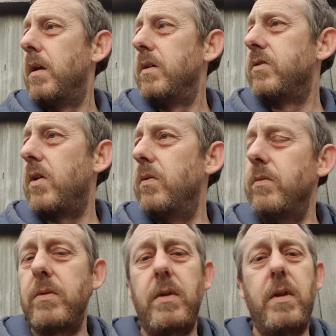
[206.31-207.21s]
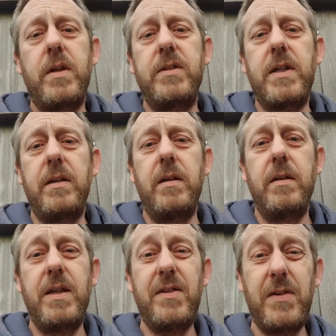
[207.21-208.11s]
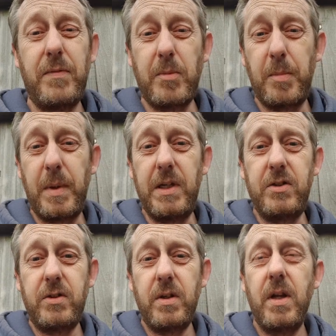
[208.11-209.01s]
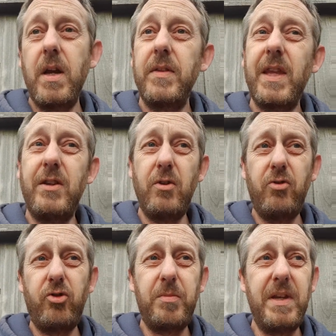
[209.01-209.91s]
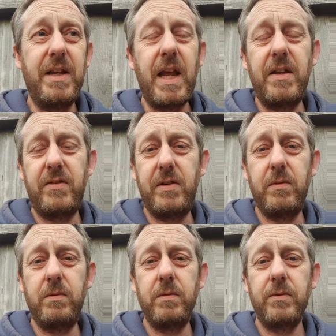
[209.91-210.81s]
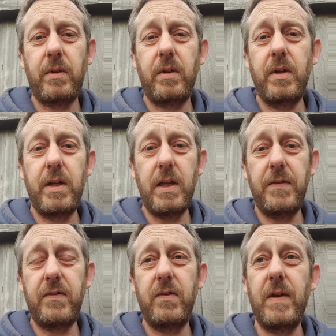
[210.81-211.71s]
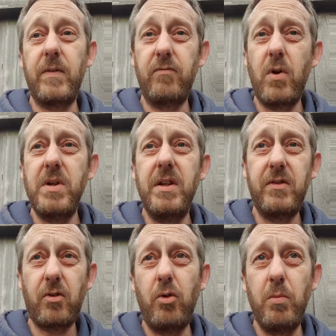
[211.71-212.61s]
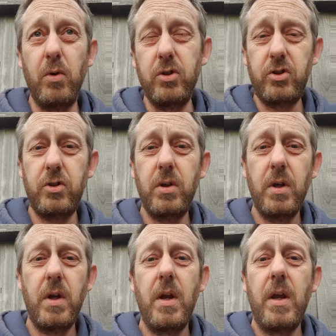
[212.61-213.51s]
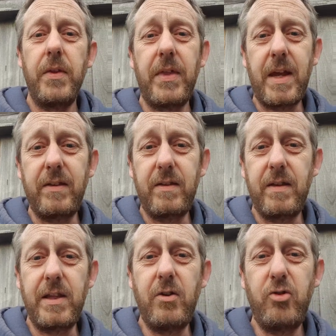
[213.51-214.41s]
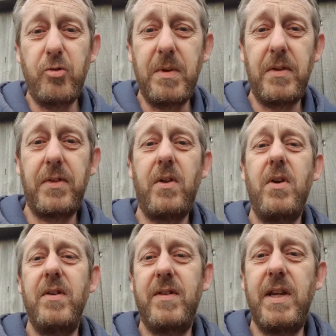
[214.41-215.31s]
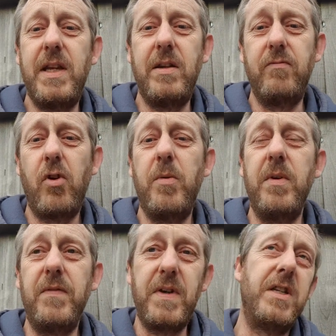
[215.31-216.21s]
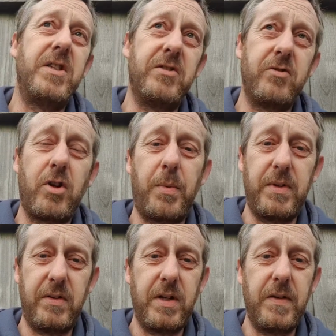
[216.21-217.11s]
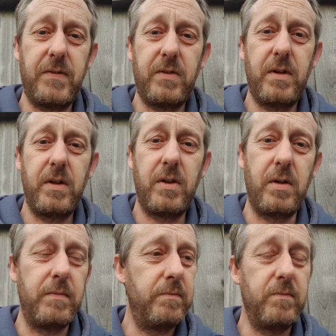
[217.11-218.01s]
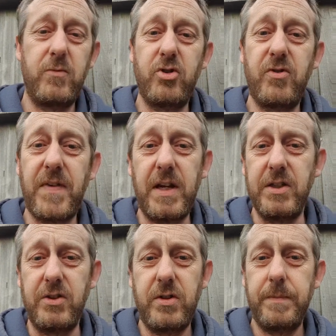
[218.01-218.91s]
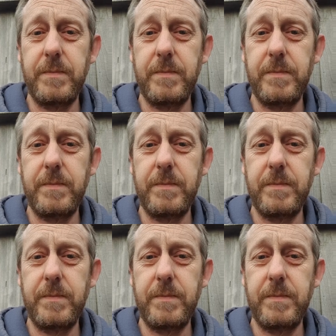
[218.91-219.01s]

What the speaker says: So, like I said, this is from a beach. They used to be glacial cliffs. They've eroded so much that there used to be 13 Roman villages on top of these cliffs that just vanished.